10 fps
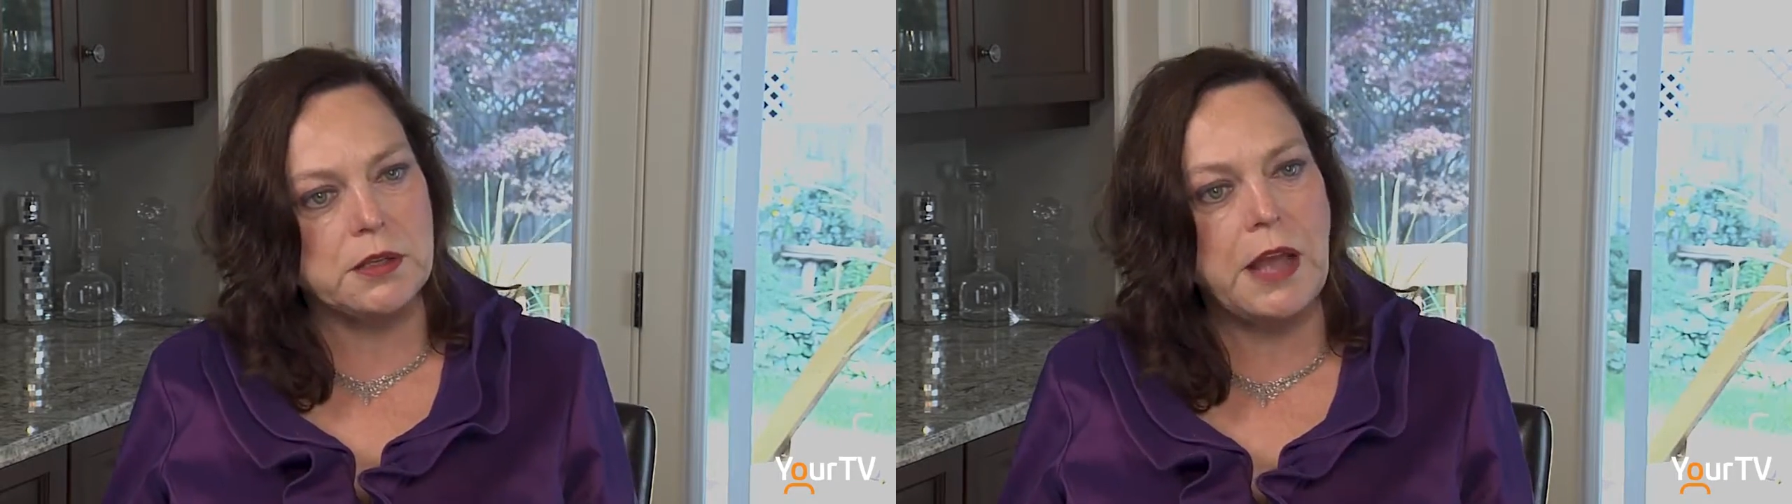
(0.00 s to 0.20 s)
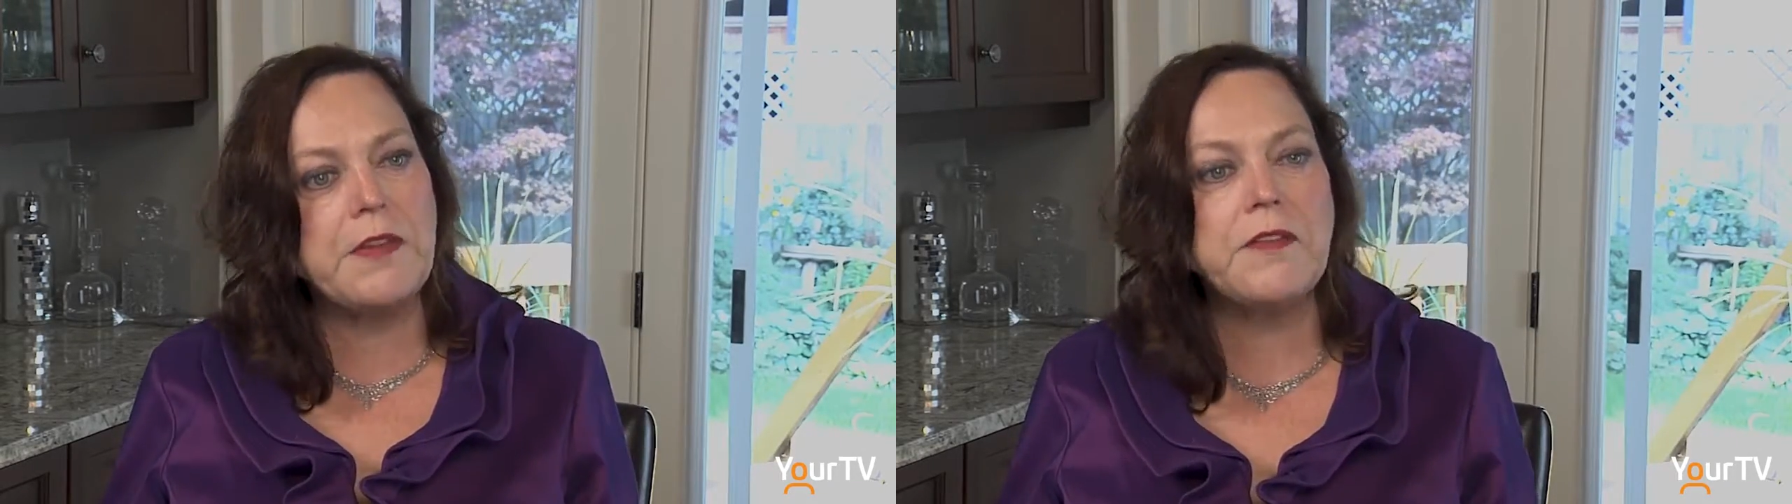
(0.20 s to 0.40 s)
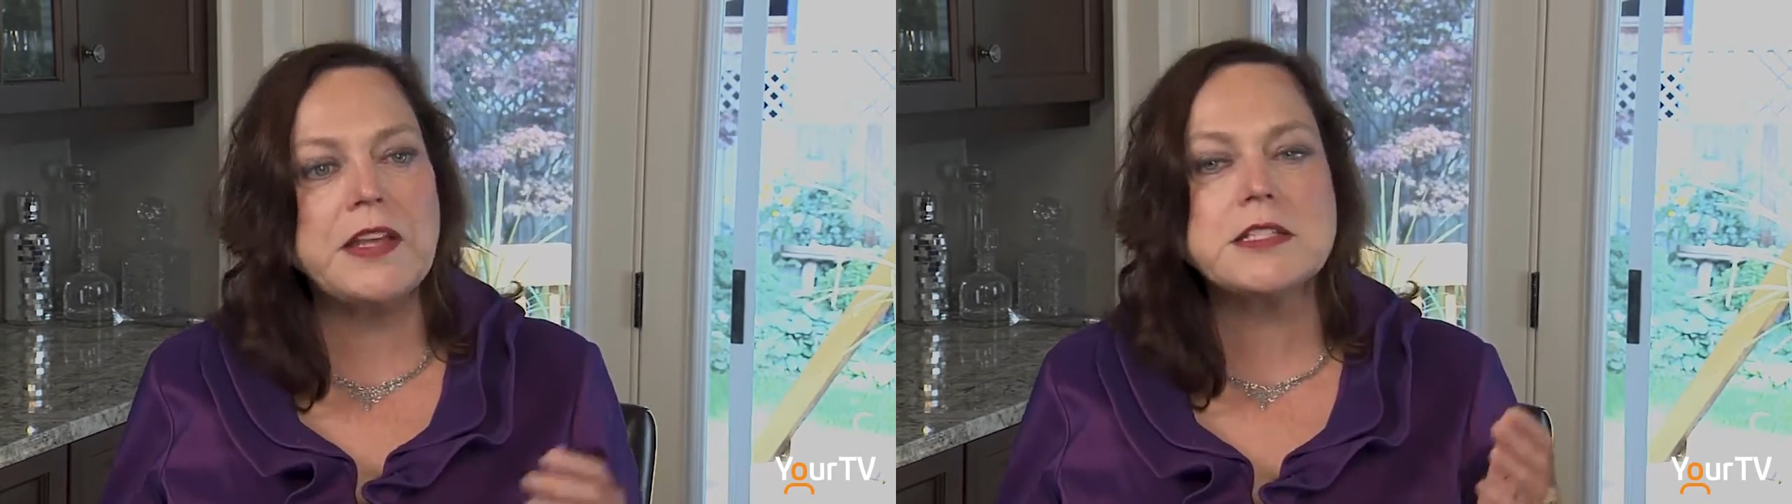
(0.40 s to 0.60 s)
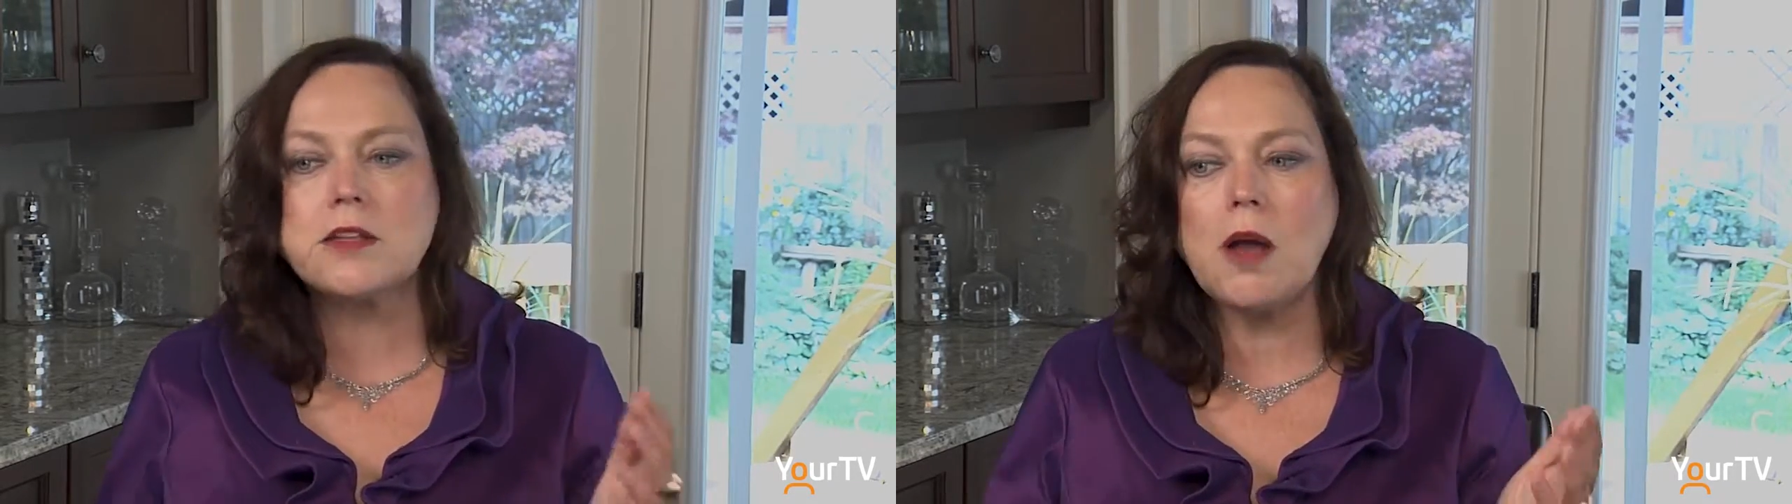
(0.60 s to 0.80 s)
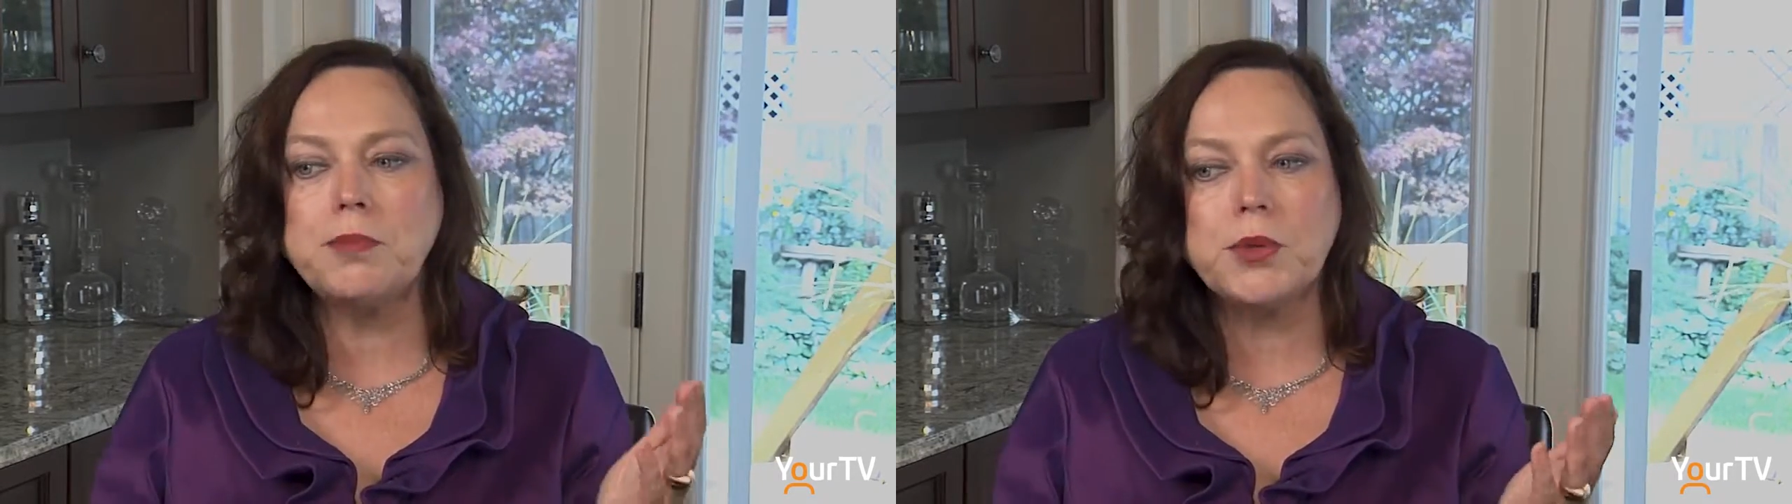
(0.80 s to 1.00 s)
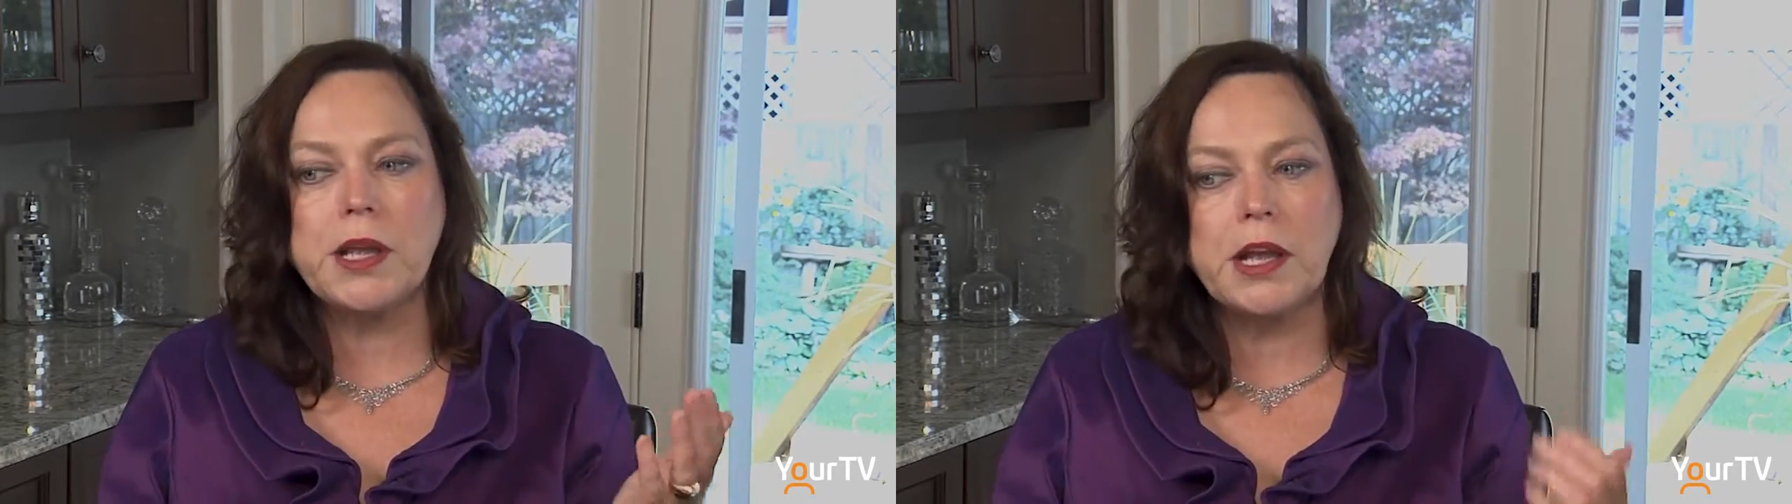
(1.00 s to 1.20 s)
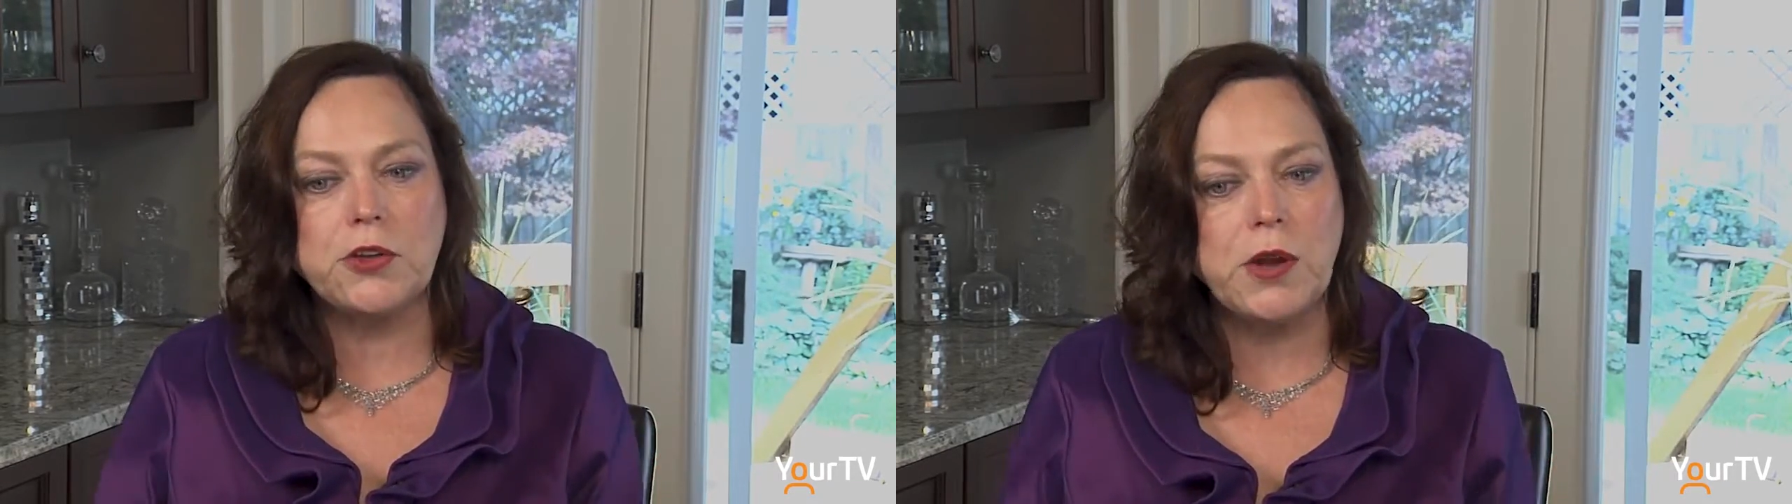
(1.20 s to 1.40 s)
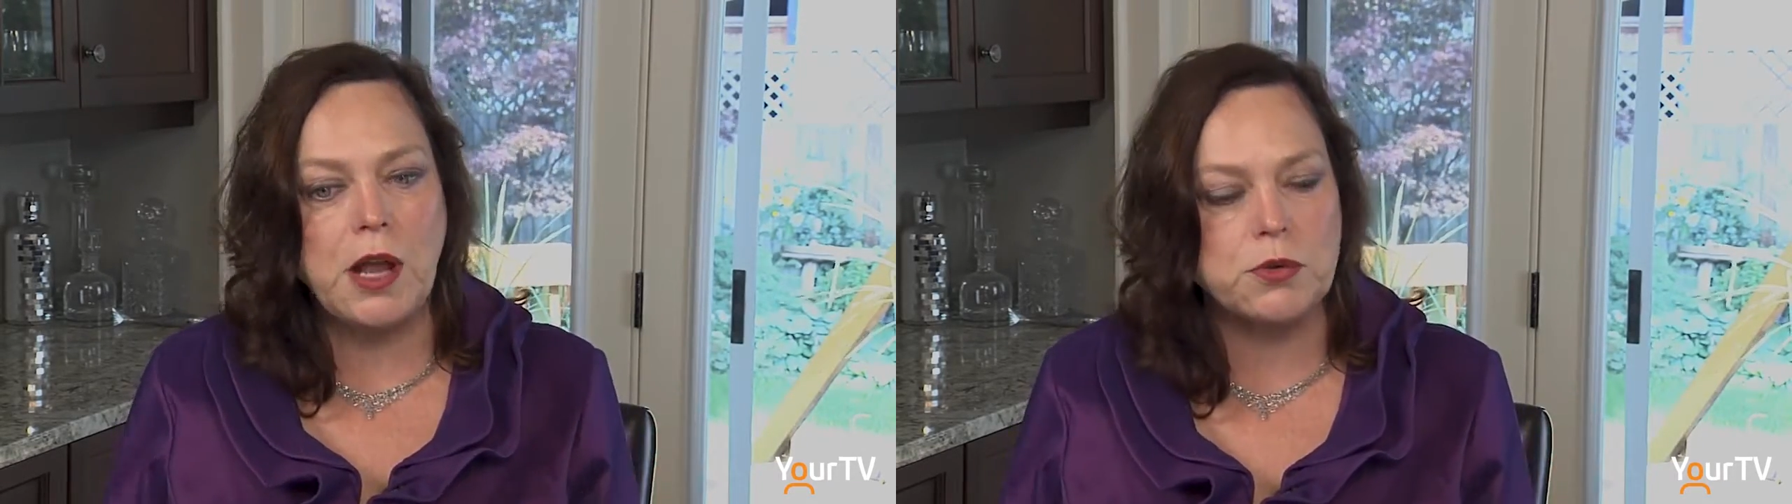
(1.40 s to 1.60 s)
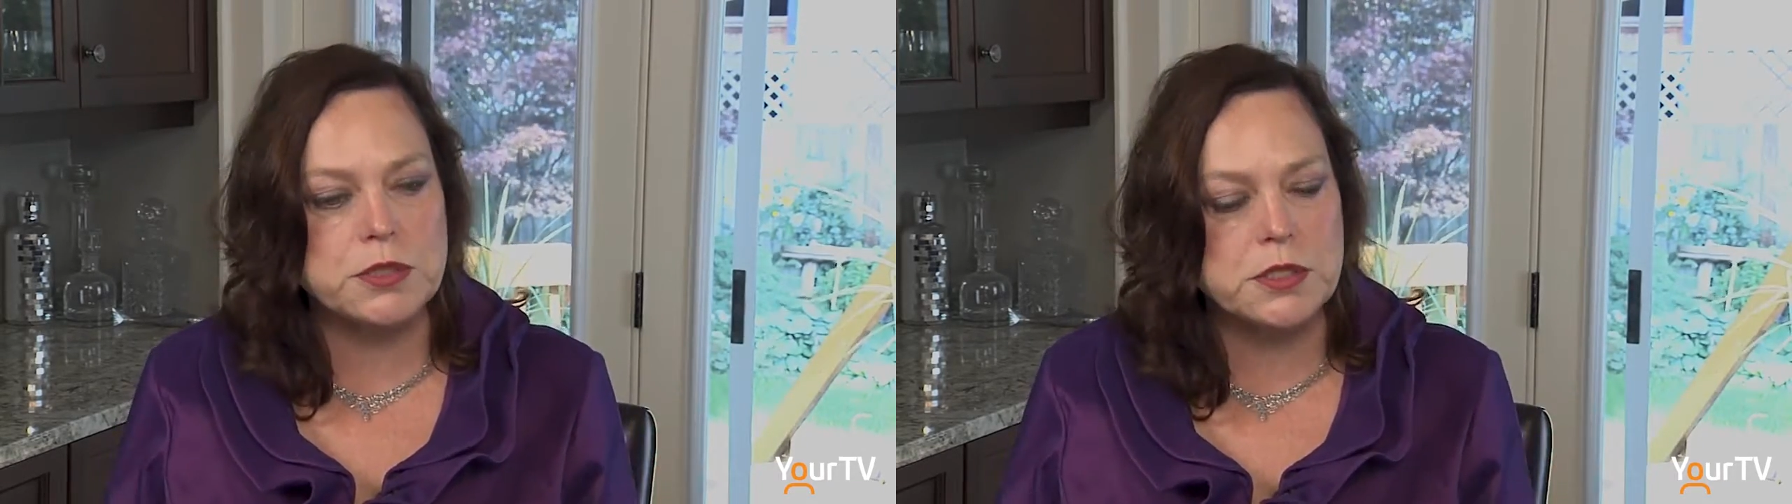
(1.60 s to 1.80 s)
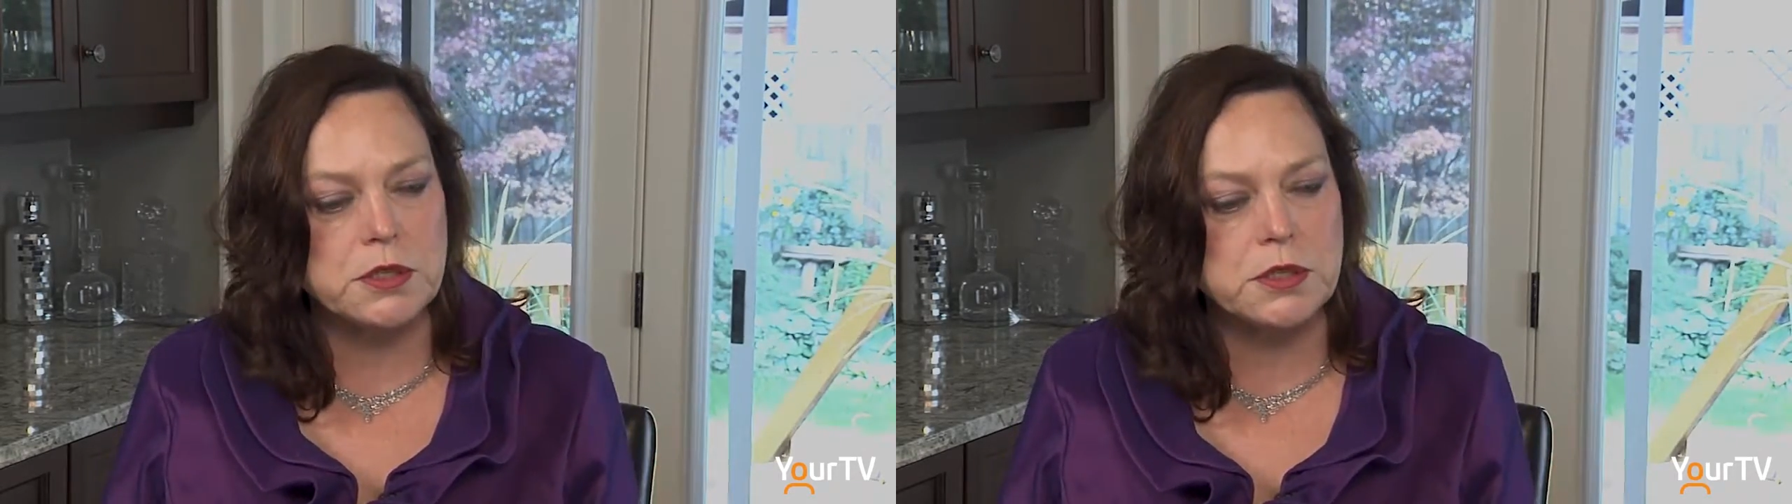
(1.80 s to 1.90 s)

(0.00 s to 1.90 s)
And then they stop looking at your house.